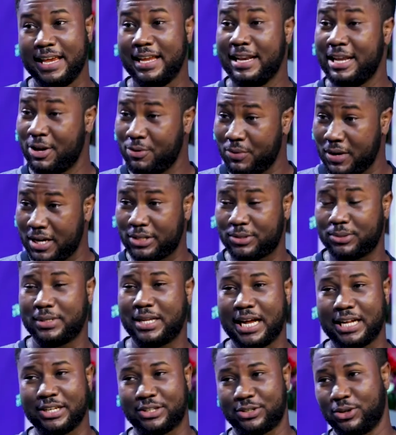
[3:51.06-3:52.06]
In a way, too,
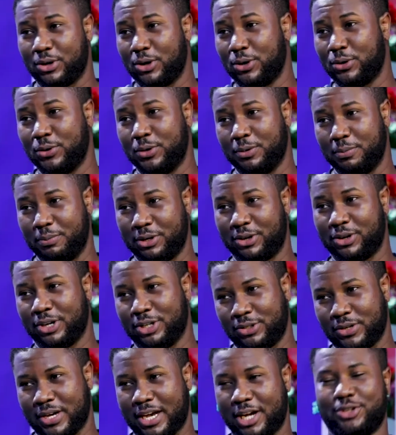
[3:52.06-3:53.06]
that's not good
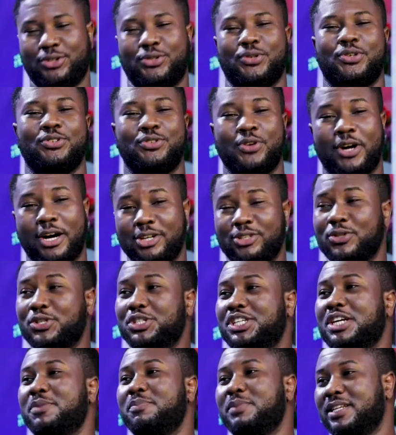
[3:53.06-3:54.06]
because you're also
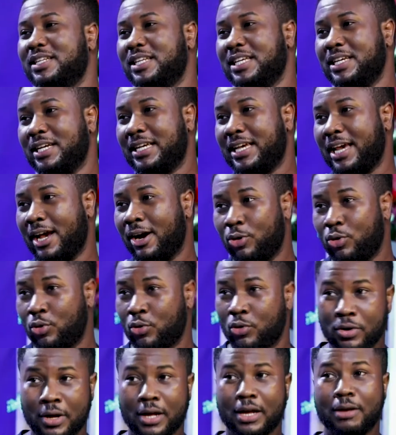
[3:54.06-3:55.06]
shaming the girl who